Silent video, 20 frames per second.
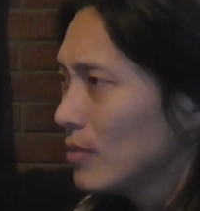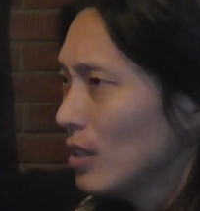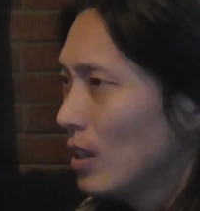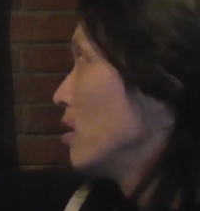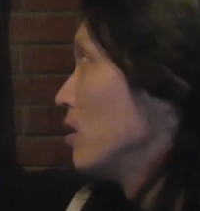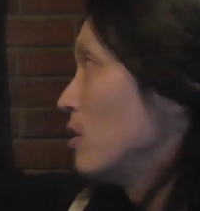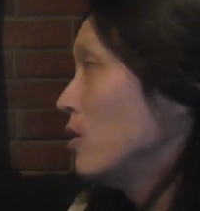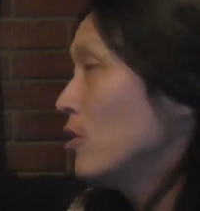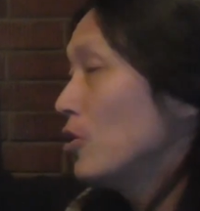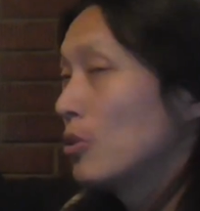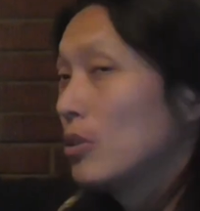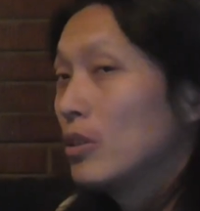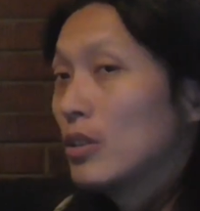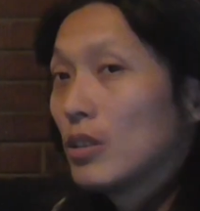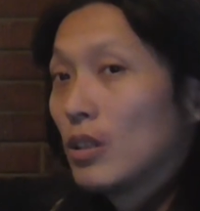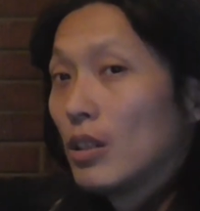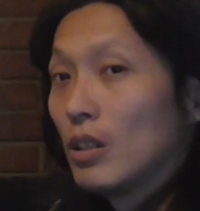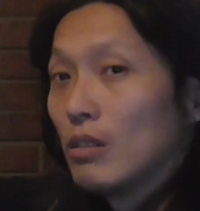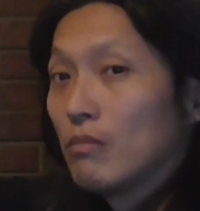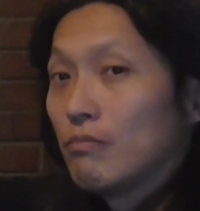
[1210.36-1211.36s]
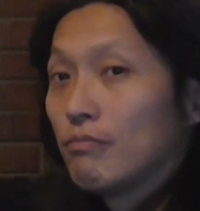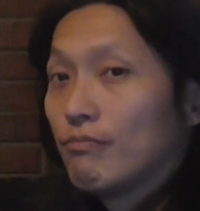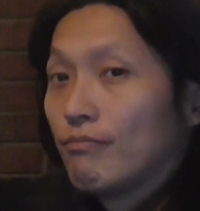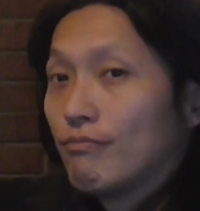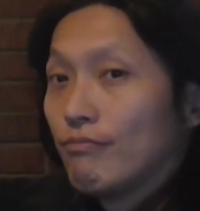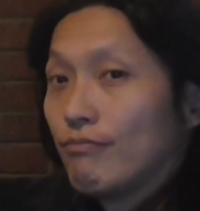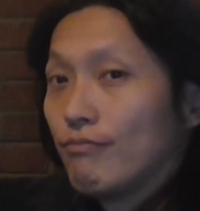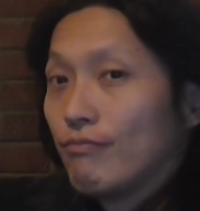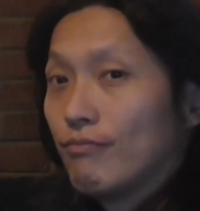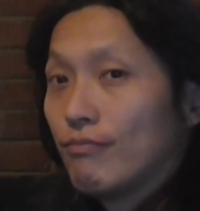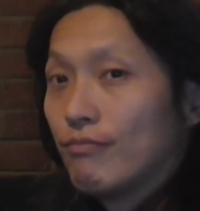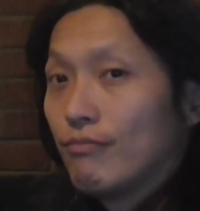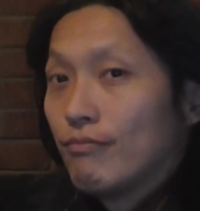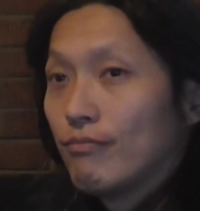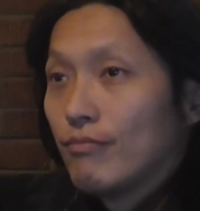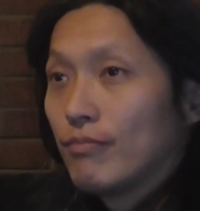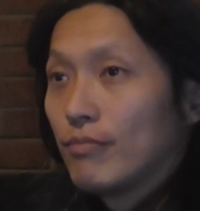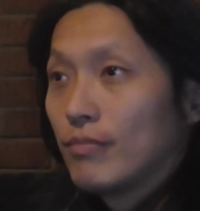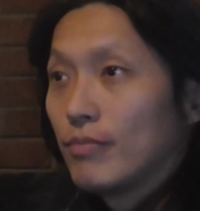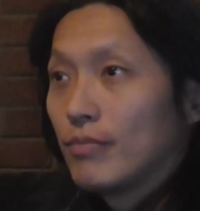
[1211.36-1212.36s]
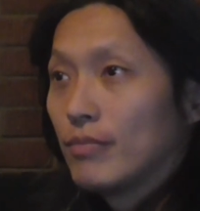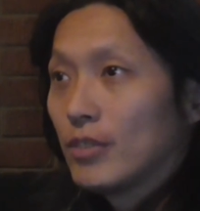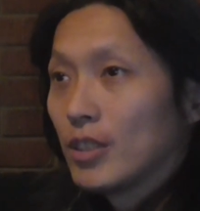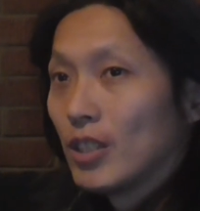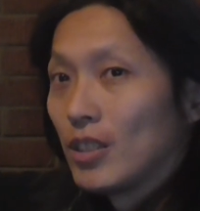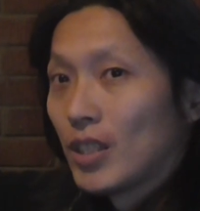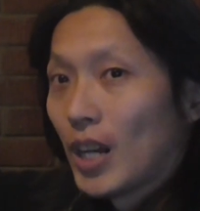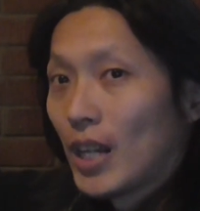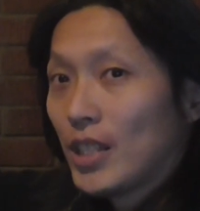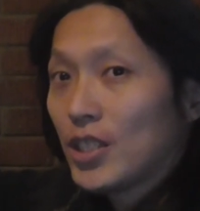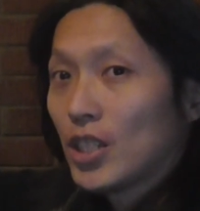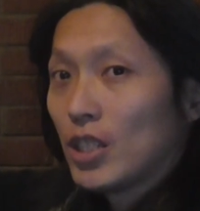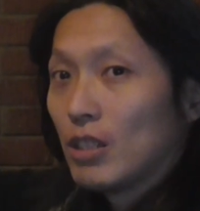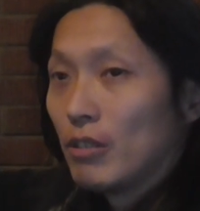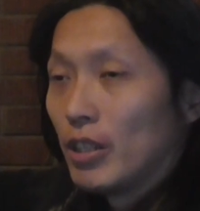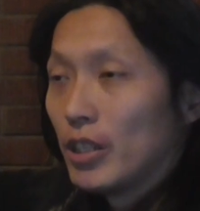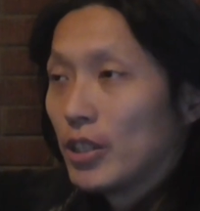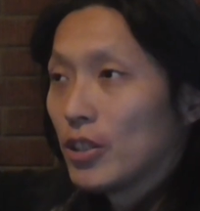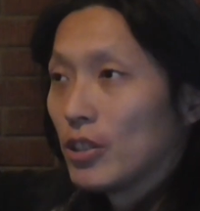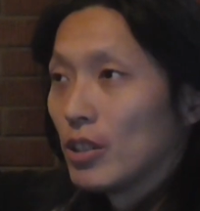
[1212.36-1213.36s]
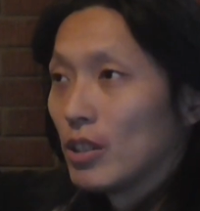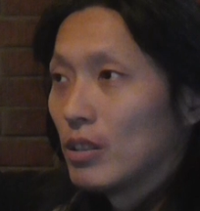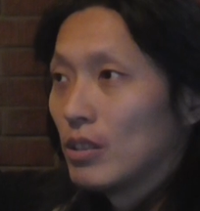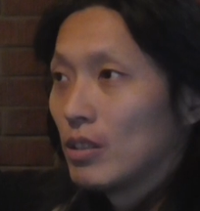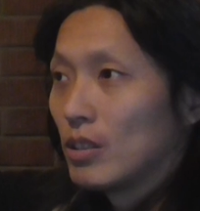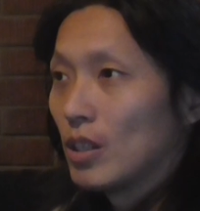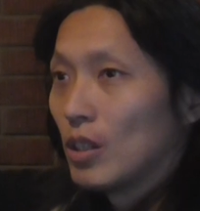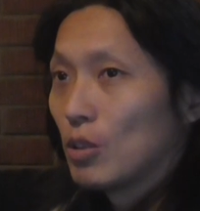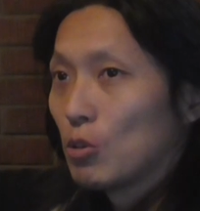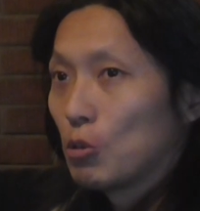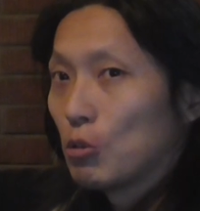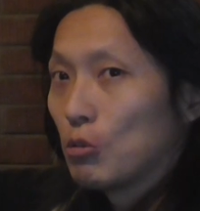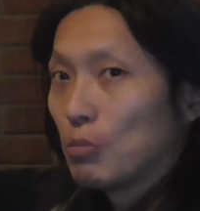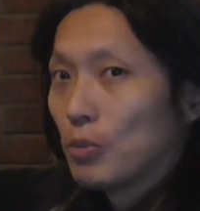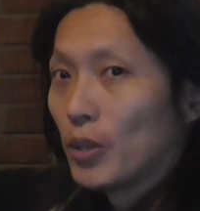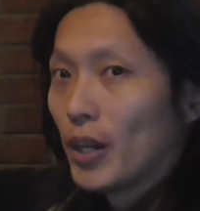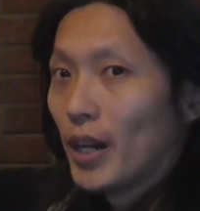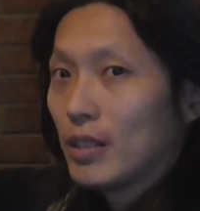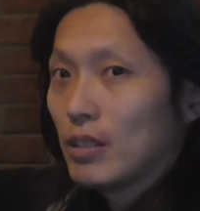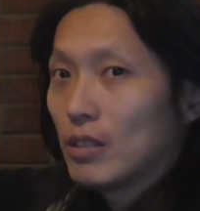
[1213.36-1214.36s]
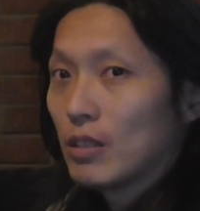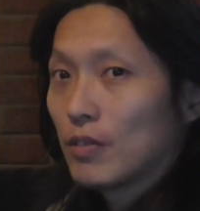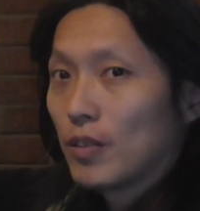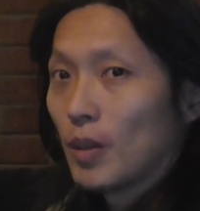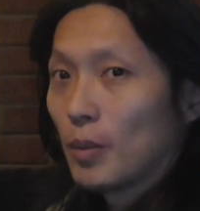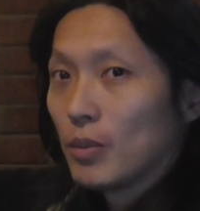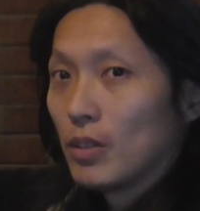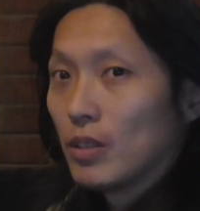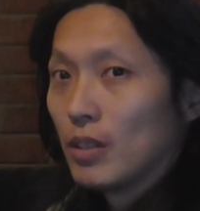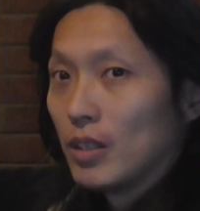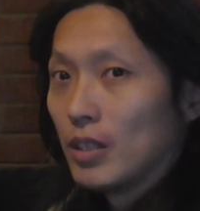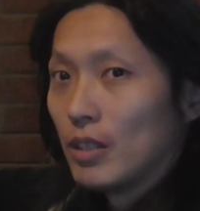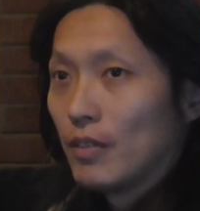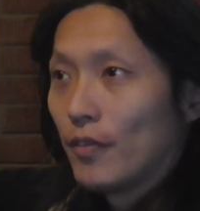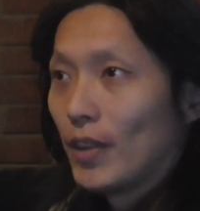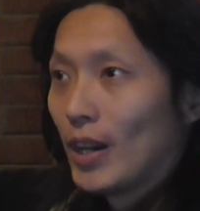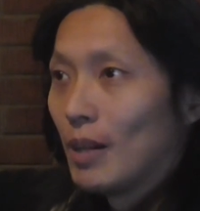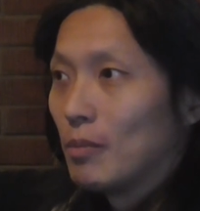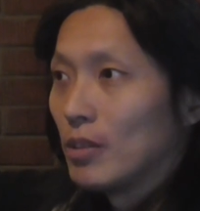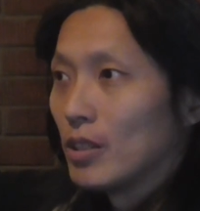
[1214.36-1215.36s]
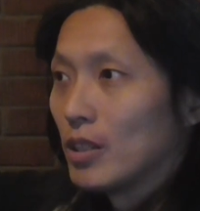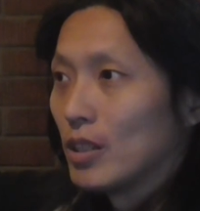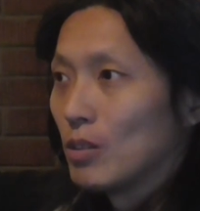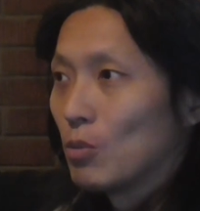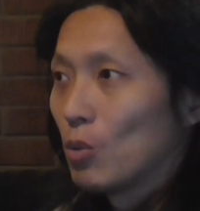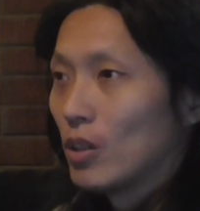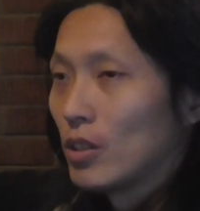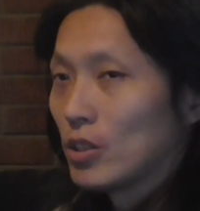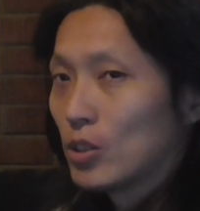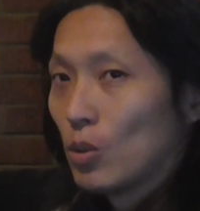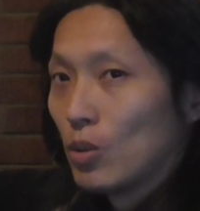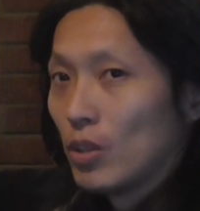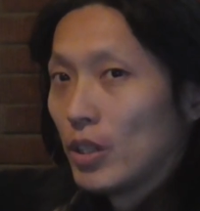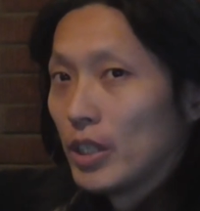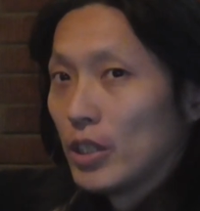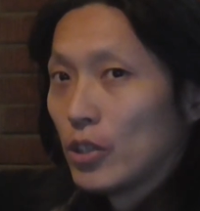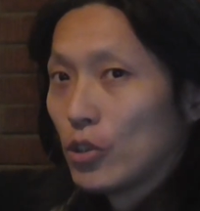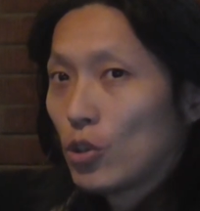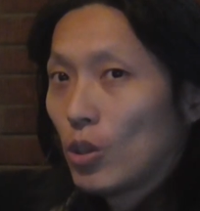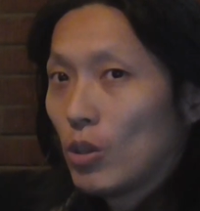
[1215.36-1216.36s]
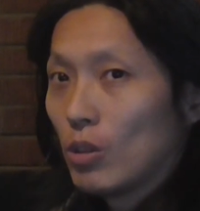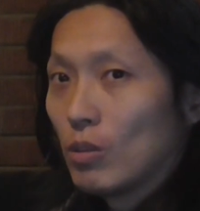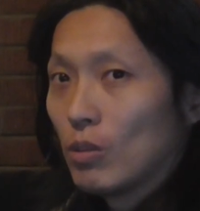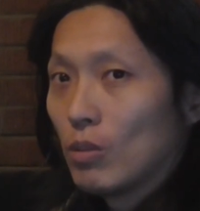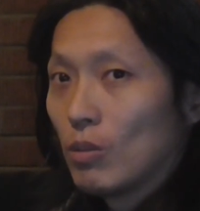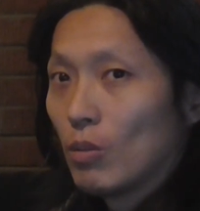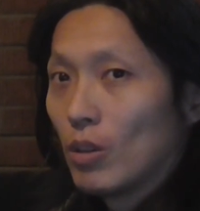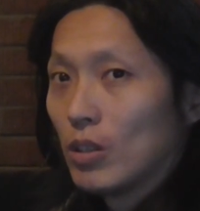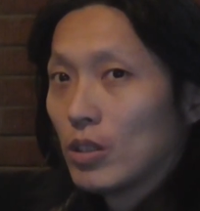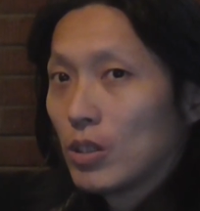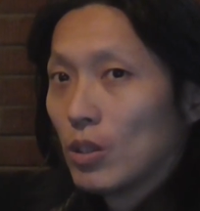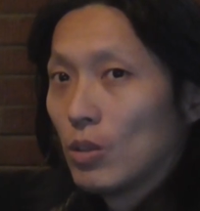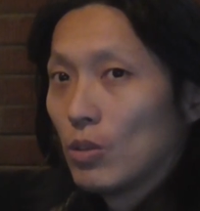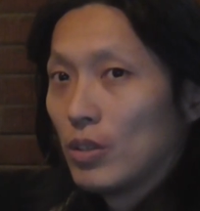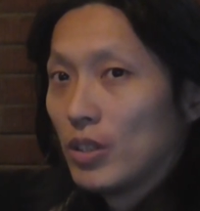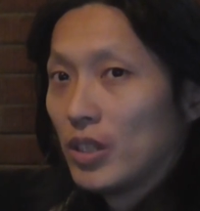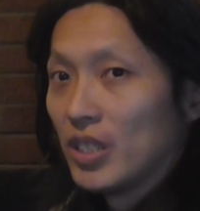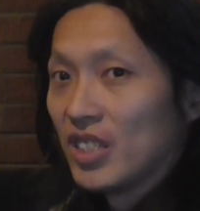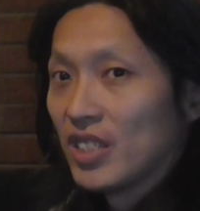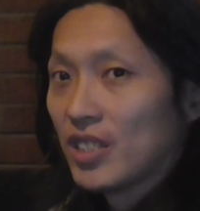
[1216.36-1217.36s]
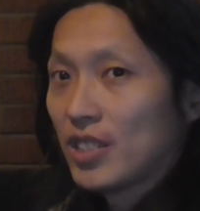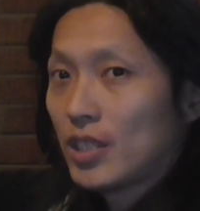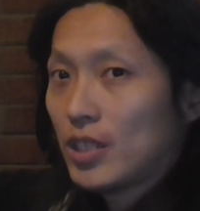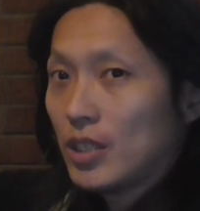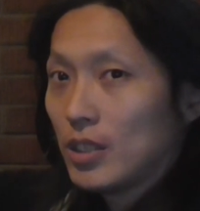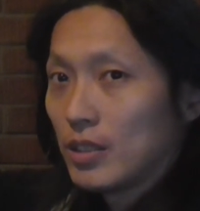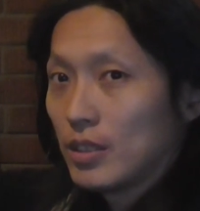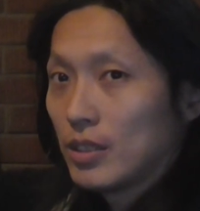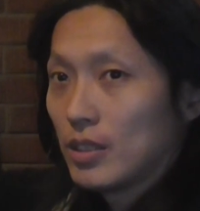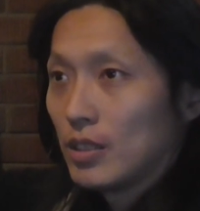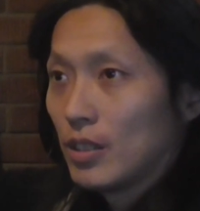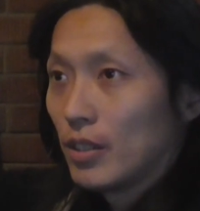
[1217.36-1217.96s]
Because then during the ninth generation, there are two brothers from the Li family. One is called Li Zhong, one is called Li Xin.